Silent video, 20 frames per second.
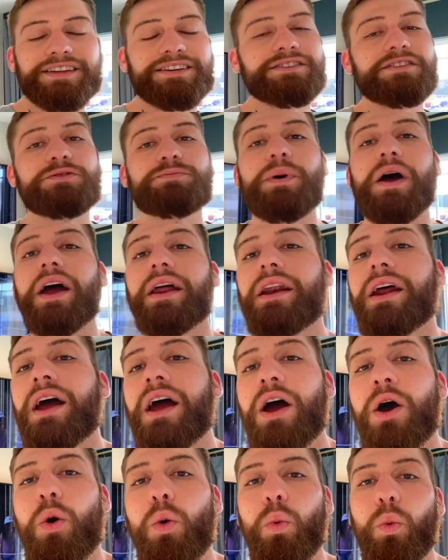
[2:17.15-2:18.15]
This has been
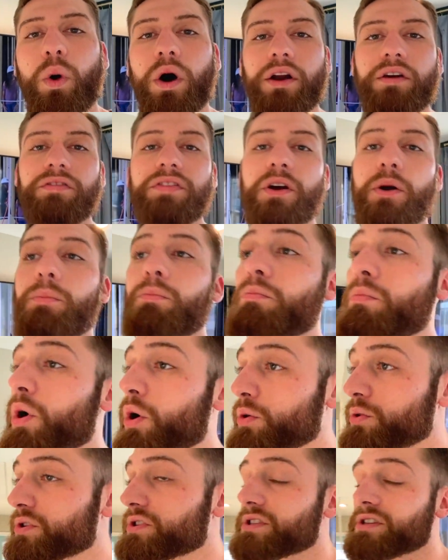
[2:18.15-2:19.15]
one of their
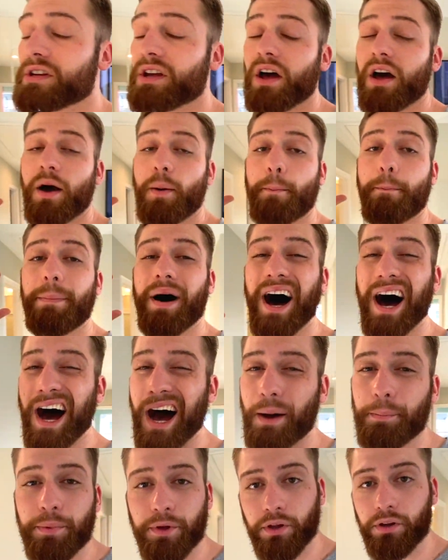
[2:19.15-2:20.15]
most
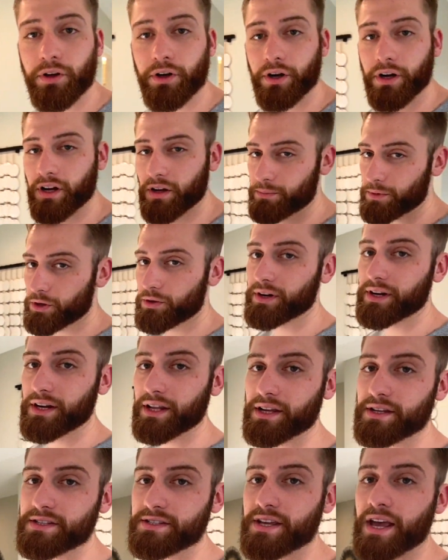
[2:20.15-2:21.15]
popular
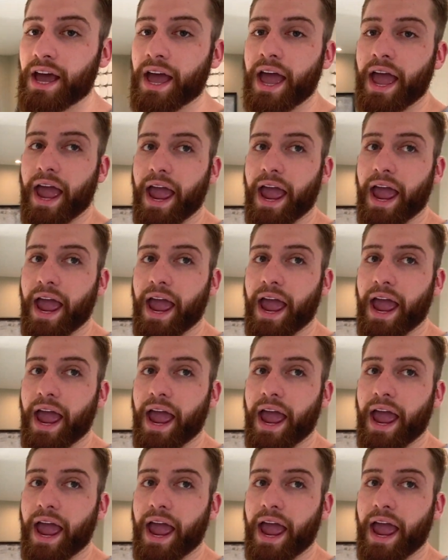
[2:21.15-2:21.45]
communities,